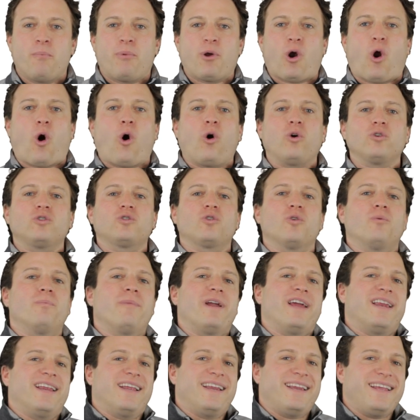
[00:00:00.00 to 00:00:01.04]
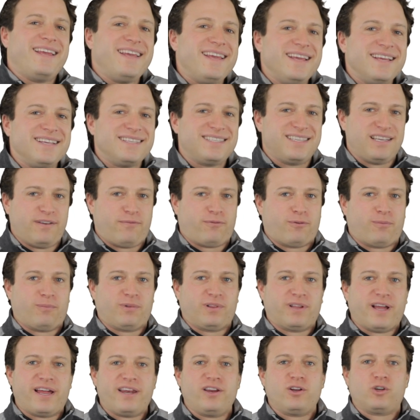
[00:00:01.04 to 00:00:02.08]
but also made it easy for
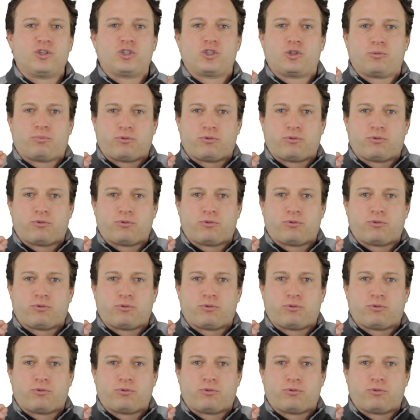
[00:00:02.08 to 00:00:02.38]
millennials